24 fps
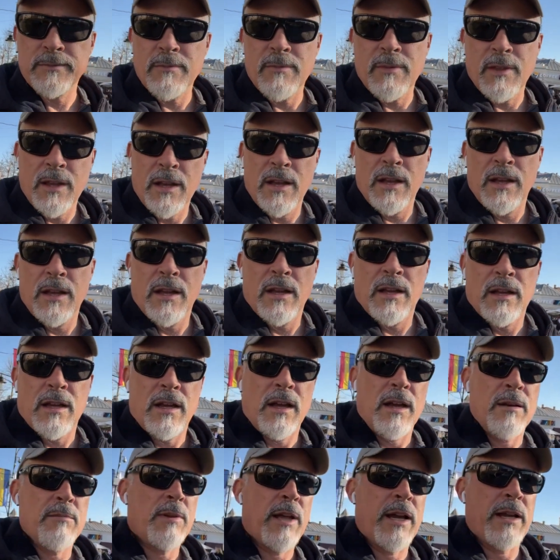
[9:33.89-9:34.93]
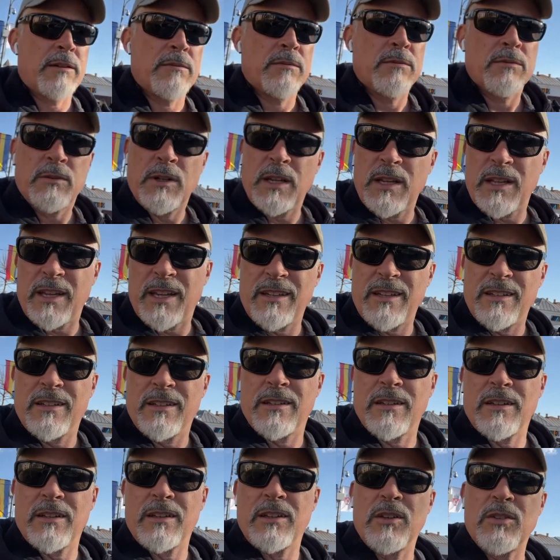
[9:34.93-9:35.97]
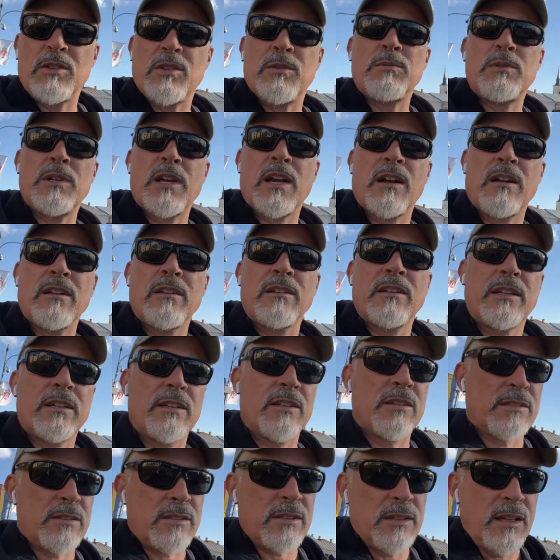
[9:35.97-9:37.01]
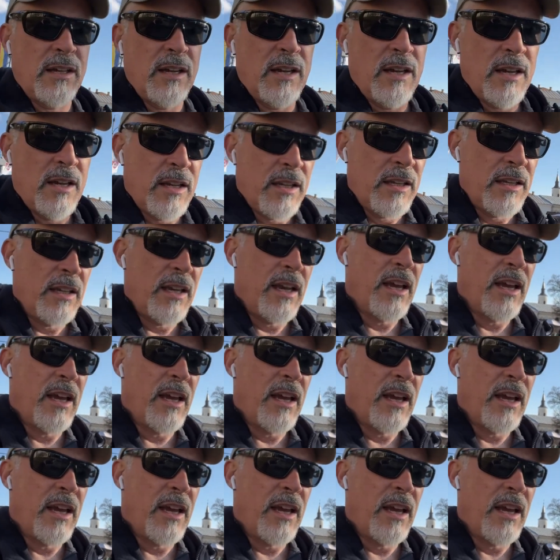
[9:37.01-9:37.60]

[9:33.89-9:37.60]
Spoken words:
I'm like, "Really? A YouTube channel?" And he goes, "Yes."